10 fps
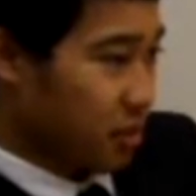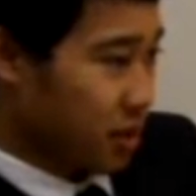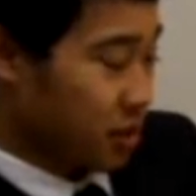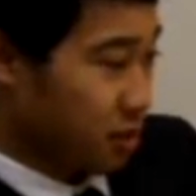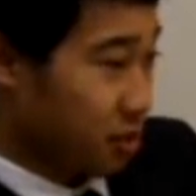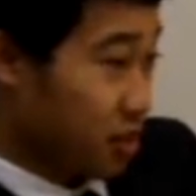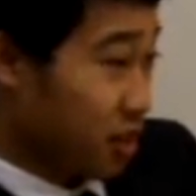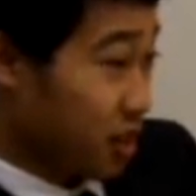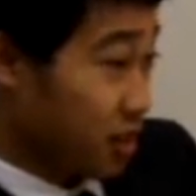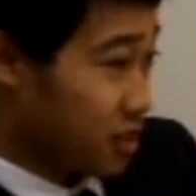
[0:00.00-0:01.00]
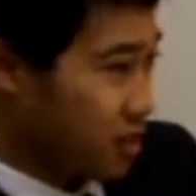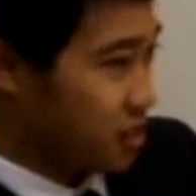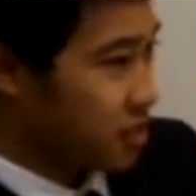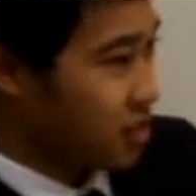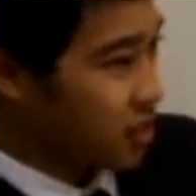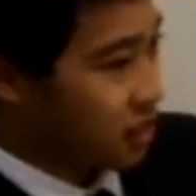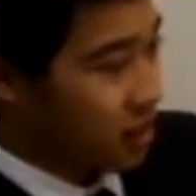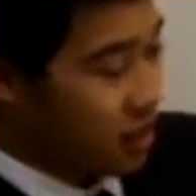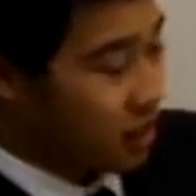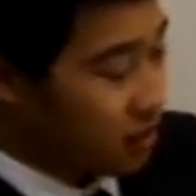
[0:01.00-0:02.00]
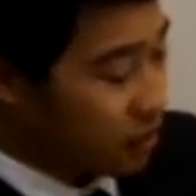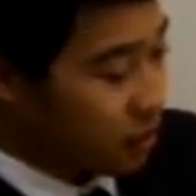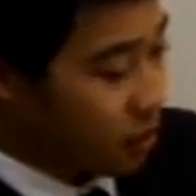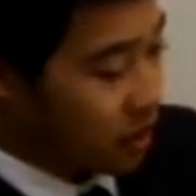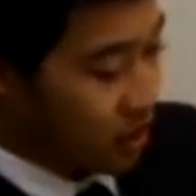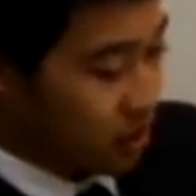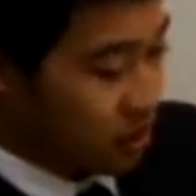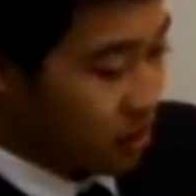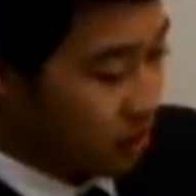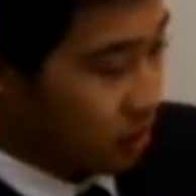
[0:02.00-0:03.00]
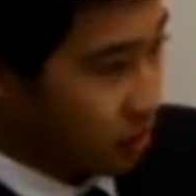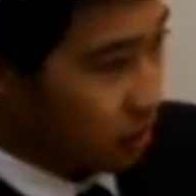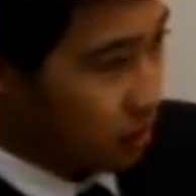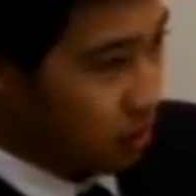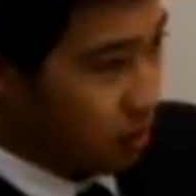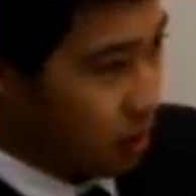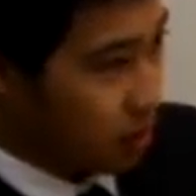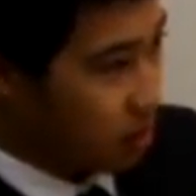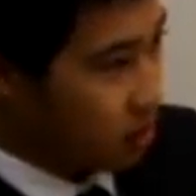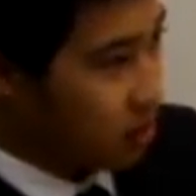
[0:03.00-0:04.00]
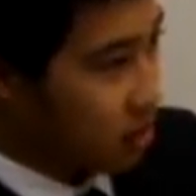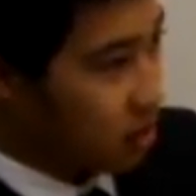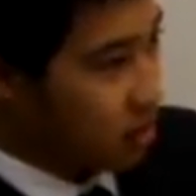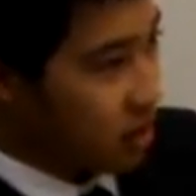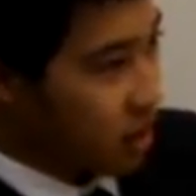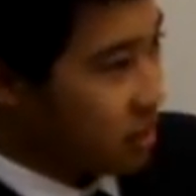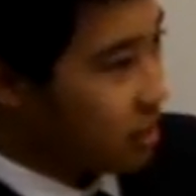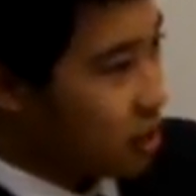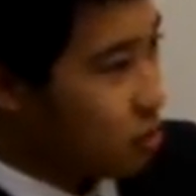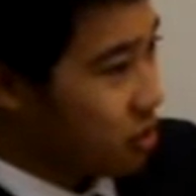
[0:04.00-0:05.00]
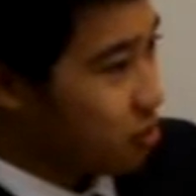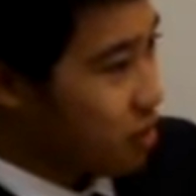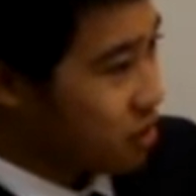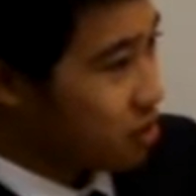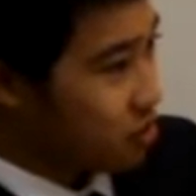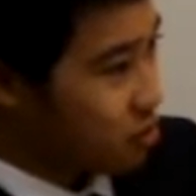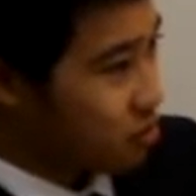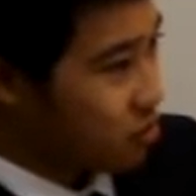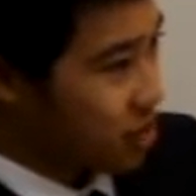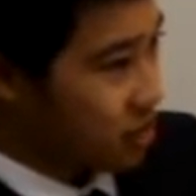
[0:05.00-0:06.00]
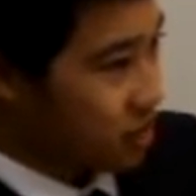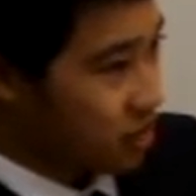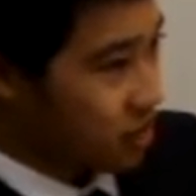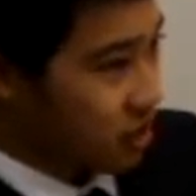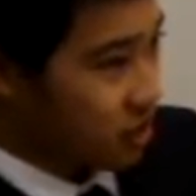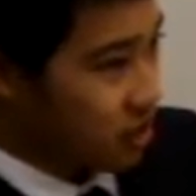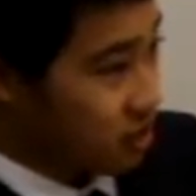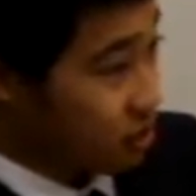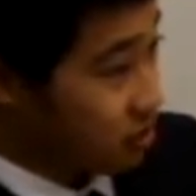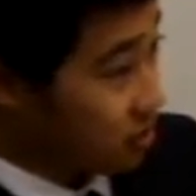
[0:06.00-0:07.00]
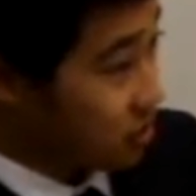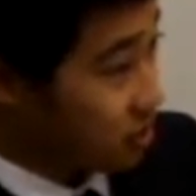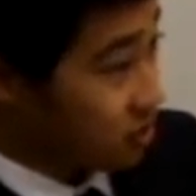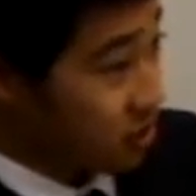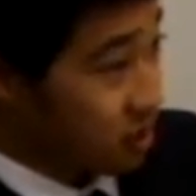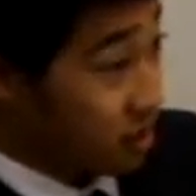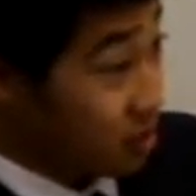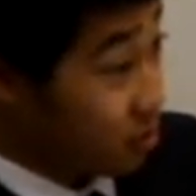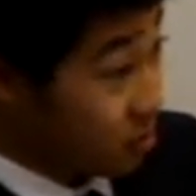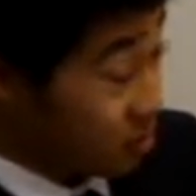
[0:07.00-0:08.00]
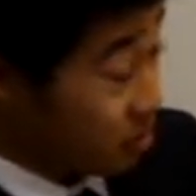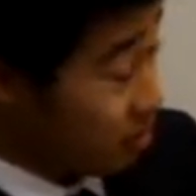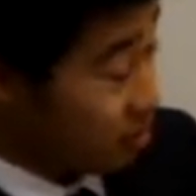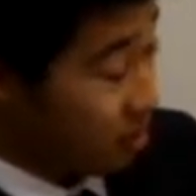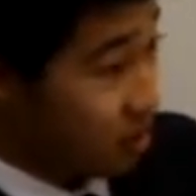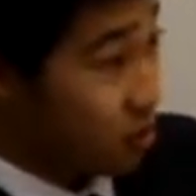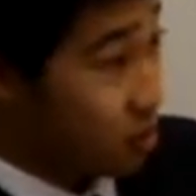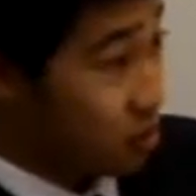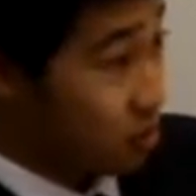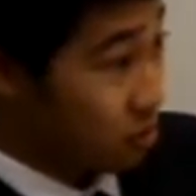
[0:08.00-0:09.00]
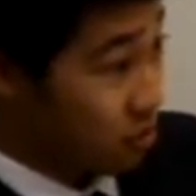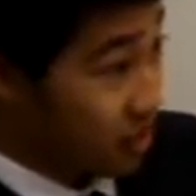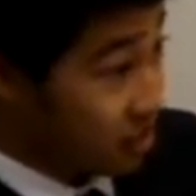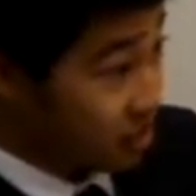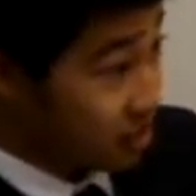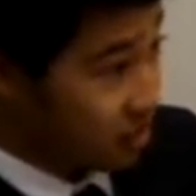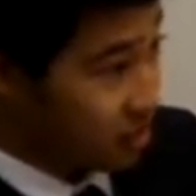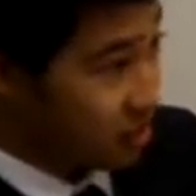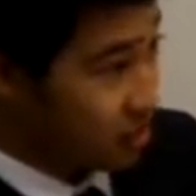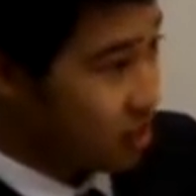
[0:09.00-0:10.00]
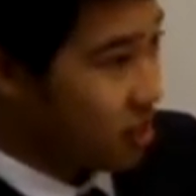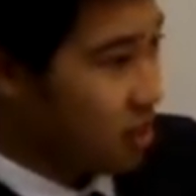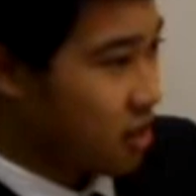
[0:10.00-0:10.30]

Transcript: Like my communications. Like even though I am taking a minor, I I would want to improve my social skills or interpersonal relationship skills.